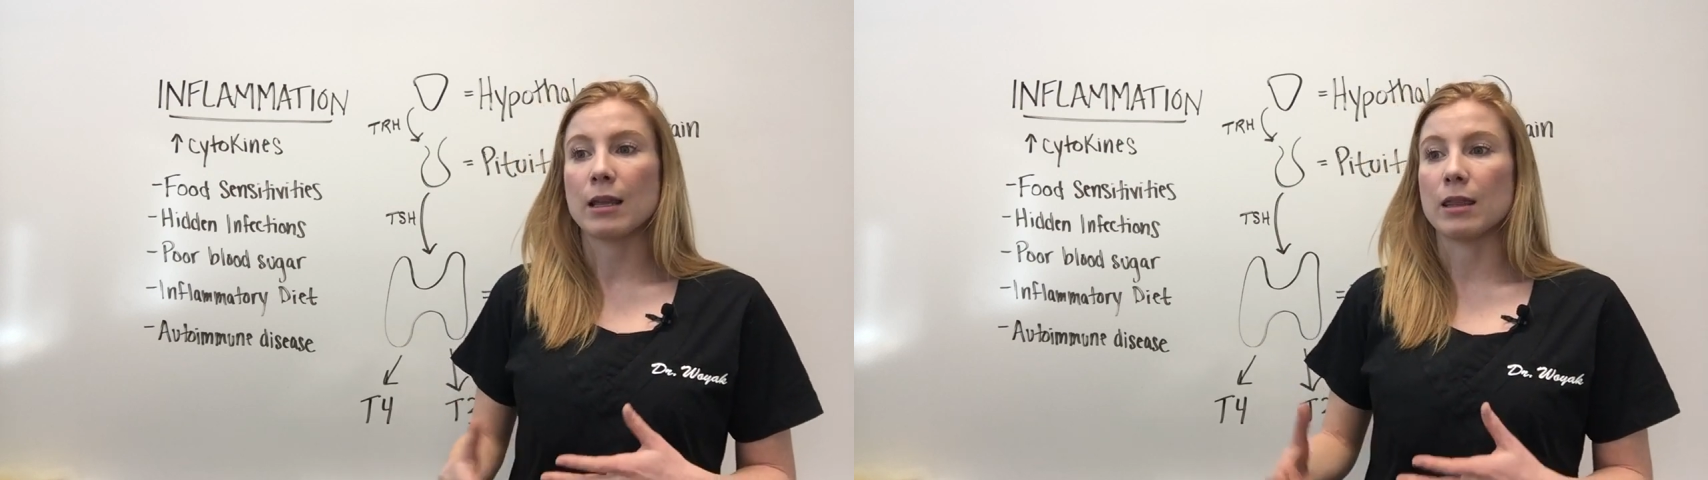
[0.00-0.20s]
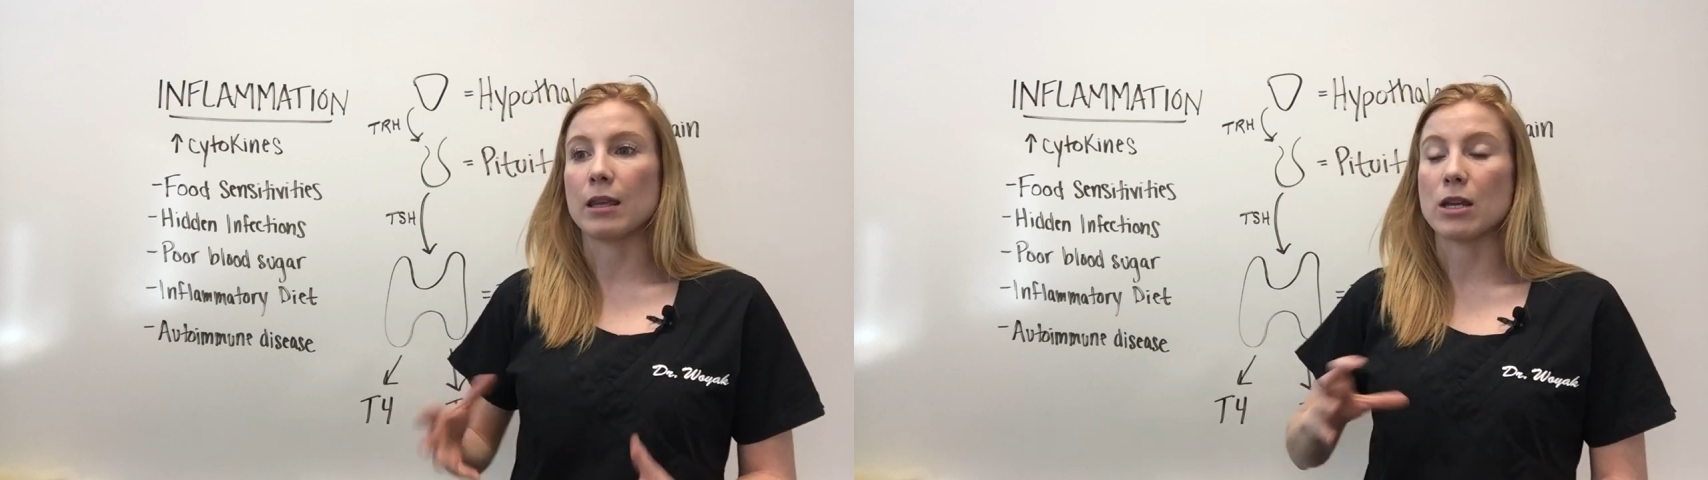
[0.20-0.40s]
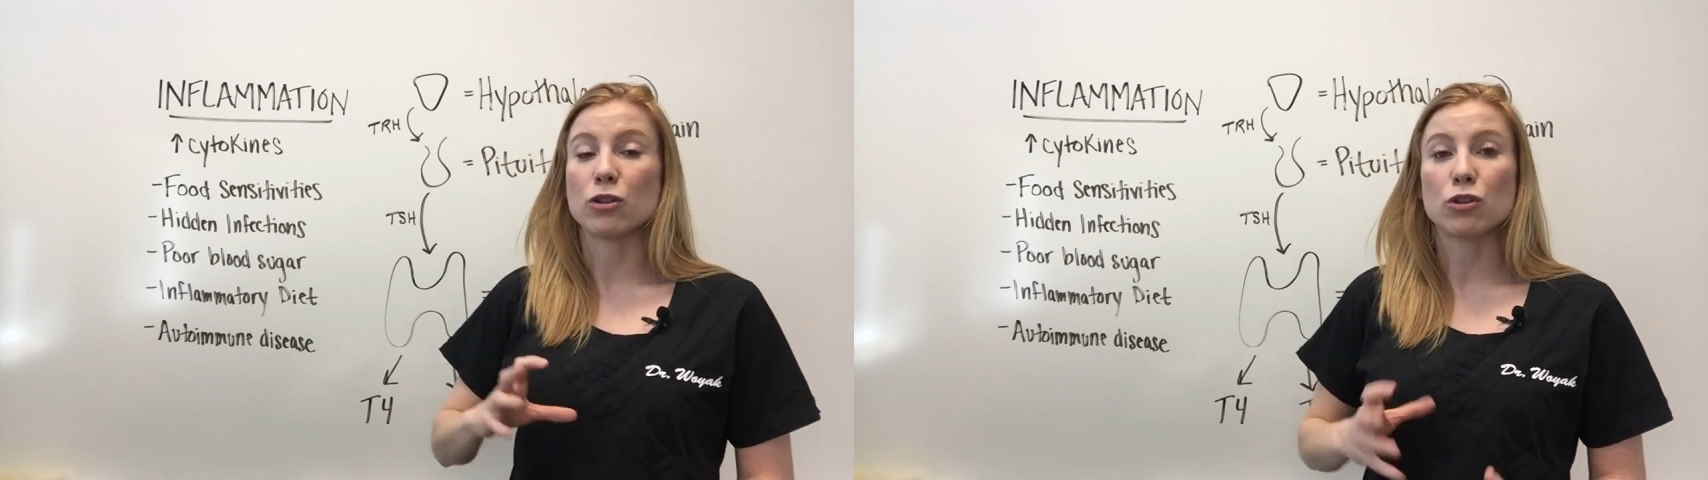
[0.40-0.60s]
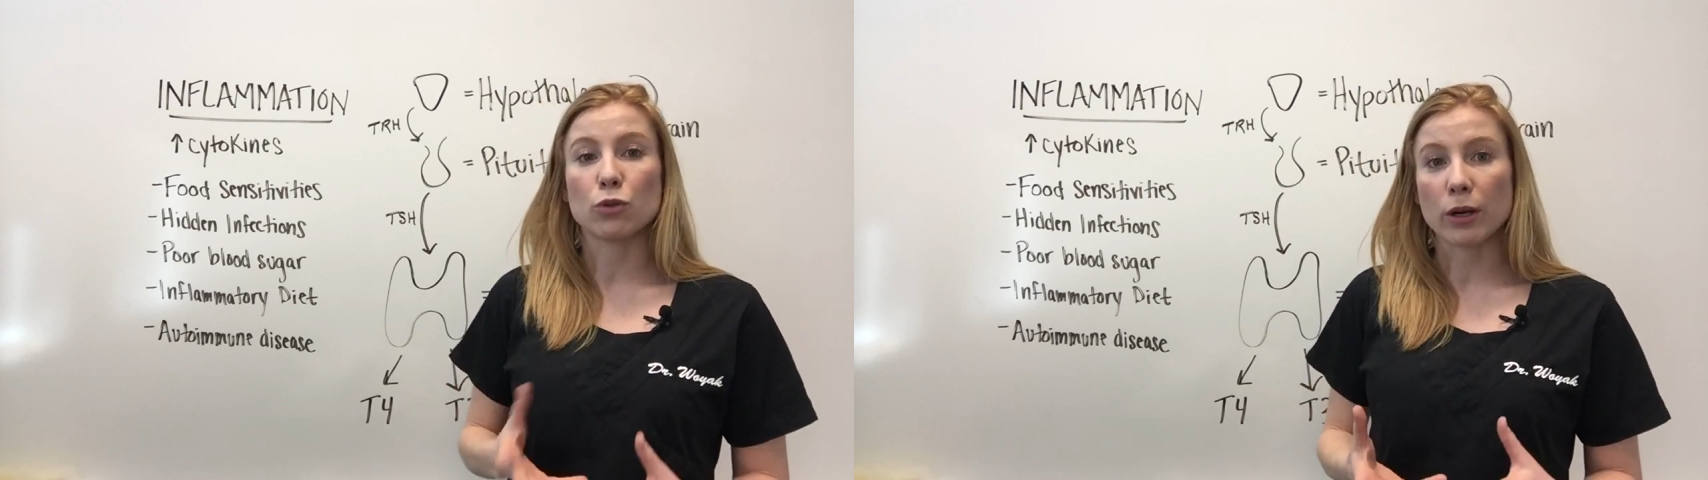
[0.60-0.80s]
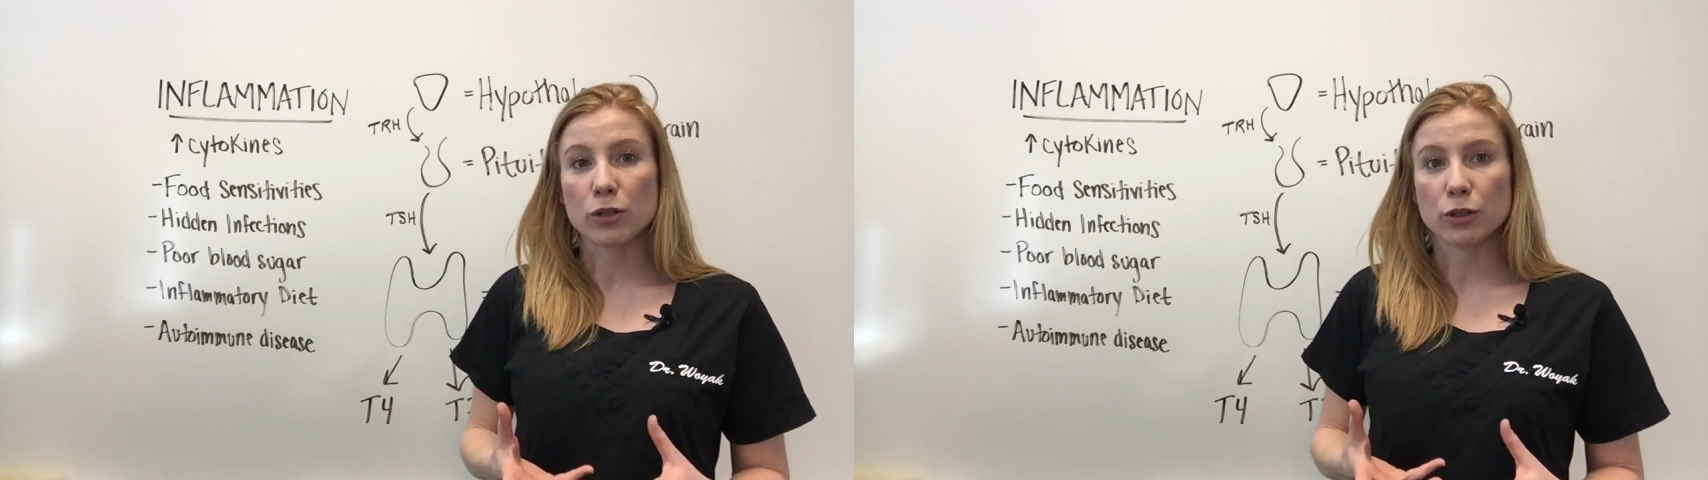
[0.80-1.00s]
The
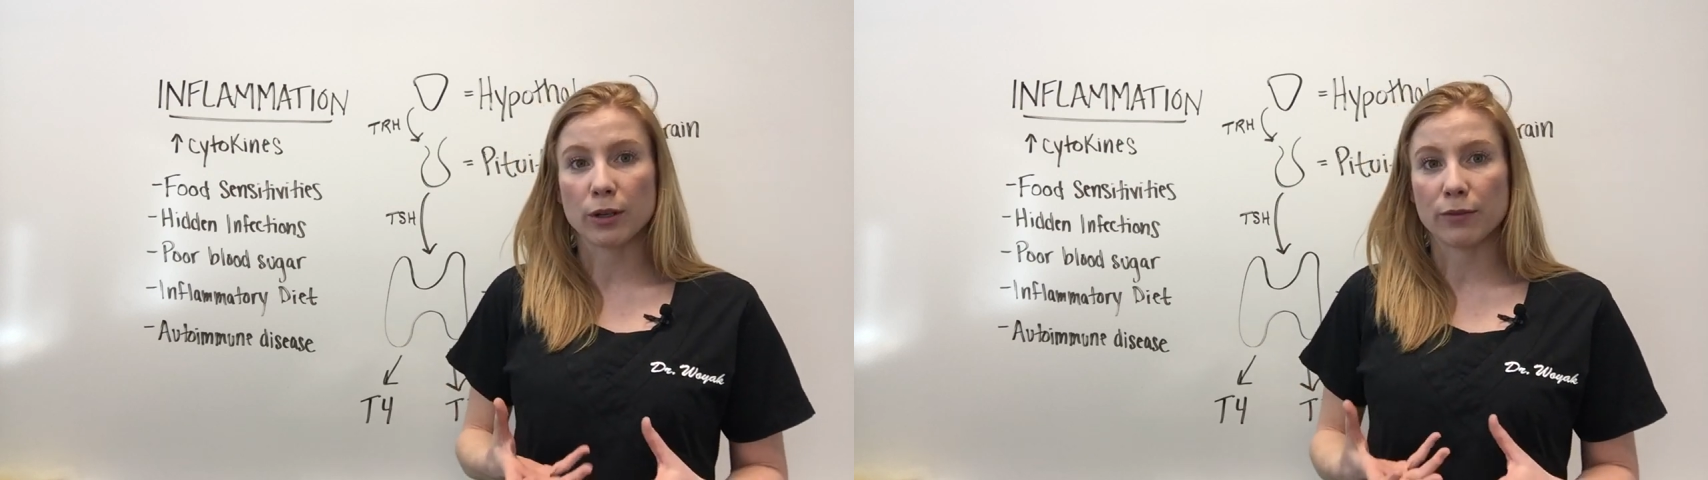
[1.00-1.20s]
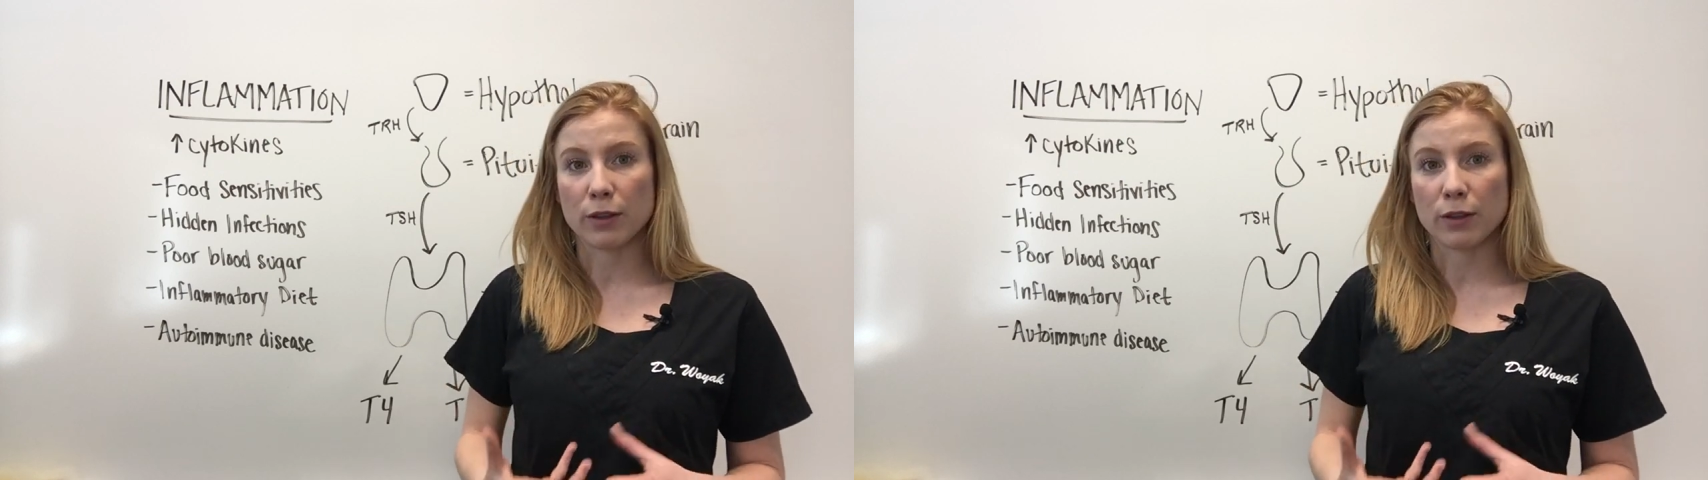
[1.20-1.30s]
structure of